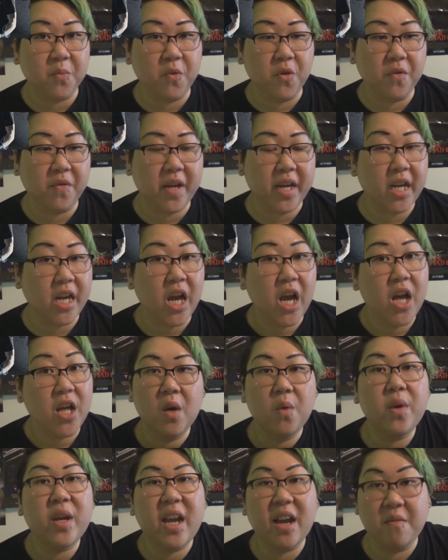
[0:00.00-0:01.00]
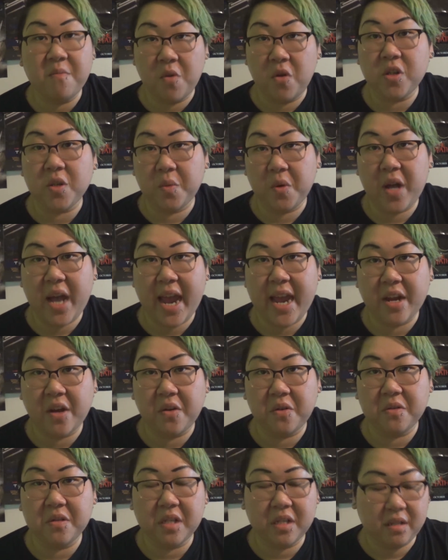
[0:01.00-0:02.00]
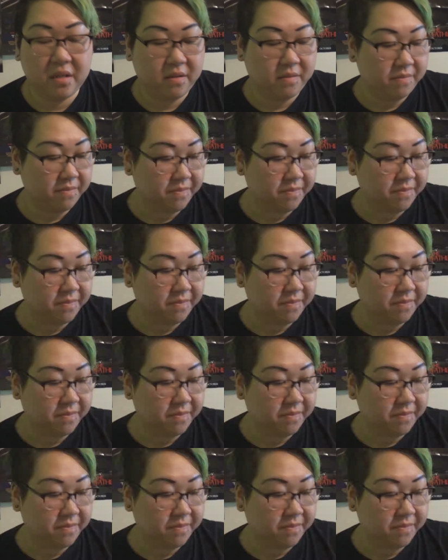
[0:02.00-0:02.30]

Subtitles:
movie, we can have multiple angles.